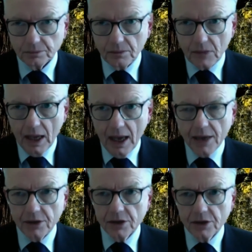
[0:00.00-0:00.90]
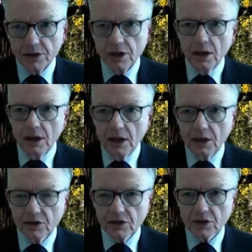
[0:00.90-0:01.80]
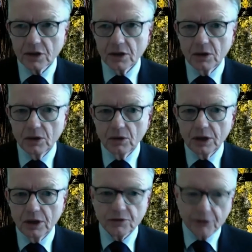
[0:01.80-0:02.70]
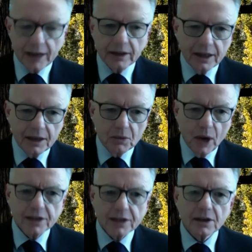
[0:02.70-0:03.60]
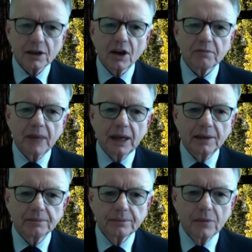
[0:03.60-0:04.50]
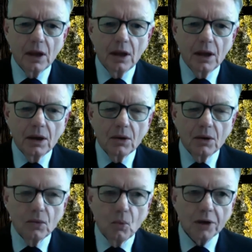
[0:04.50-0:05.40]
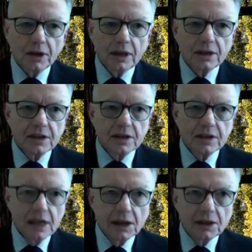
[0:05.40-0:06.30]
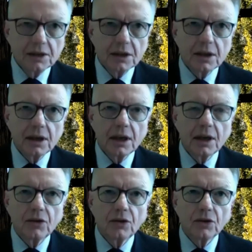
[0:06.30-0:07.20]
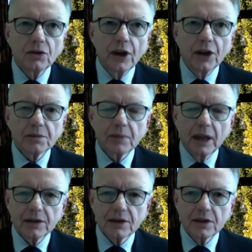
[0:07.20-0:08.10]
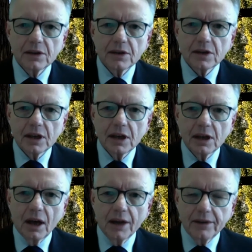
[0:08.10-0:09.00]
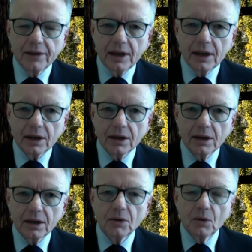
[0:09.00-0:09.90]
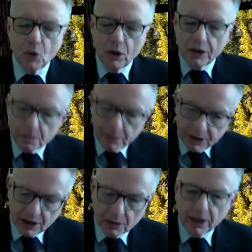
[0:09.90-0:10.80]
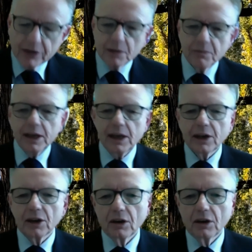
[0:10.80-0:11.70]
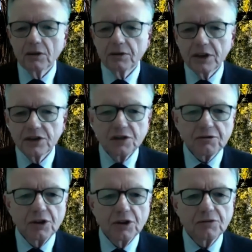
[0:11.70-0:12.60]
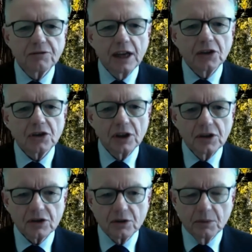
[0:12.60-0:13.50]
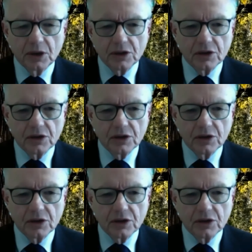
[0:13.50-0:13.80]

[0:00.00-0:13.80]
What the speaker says: And it's frankly wasted a lot of money. What is needed in those places, I think, in the particular place I'm thinking of, is different financial instruments